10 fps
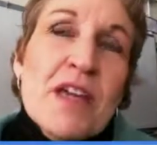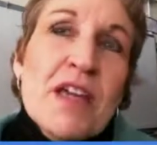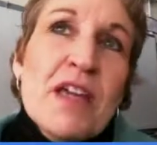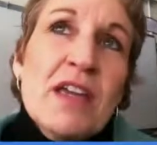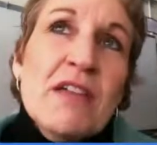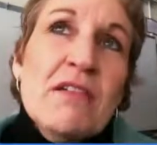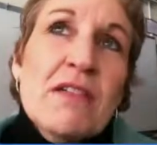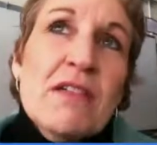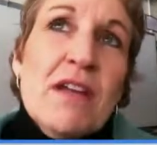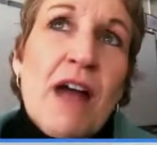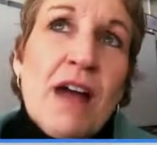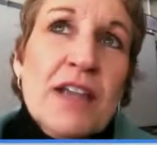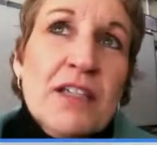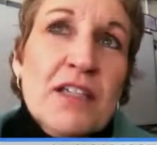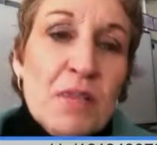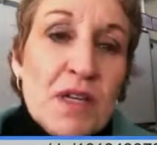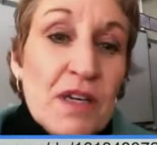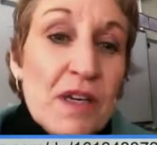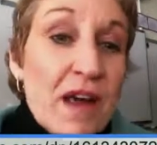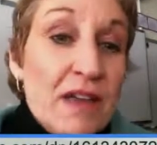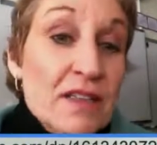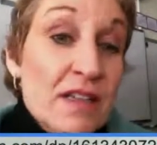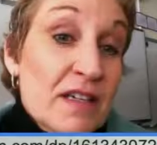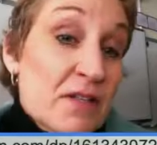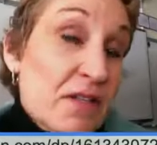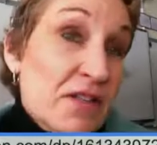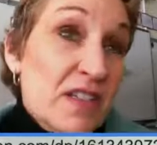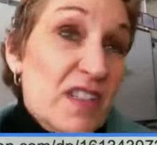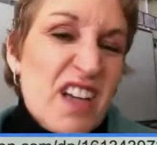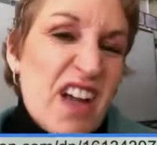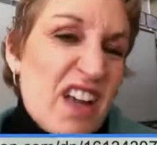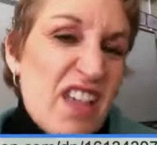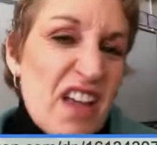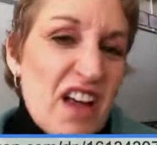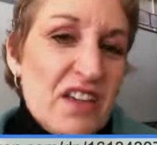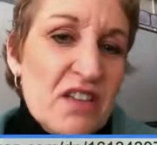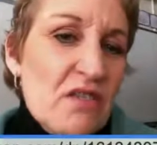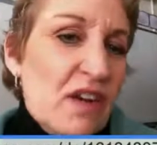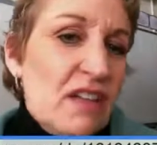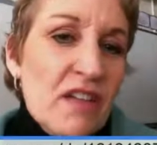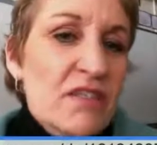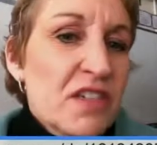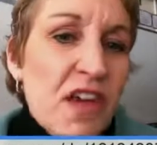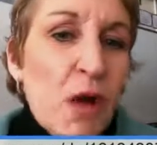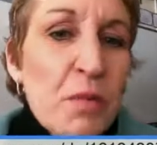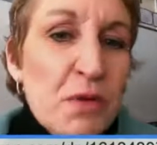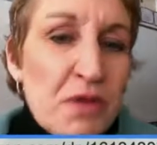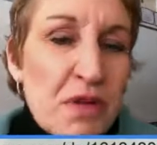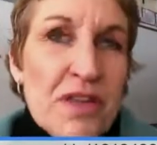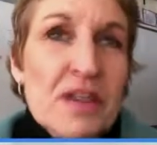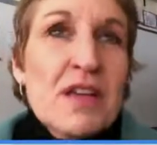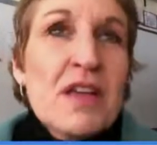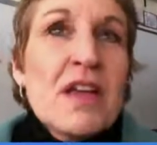he contacted me and said, this is the kind of thing I do. I'd love to help you with it.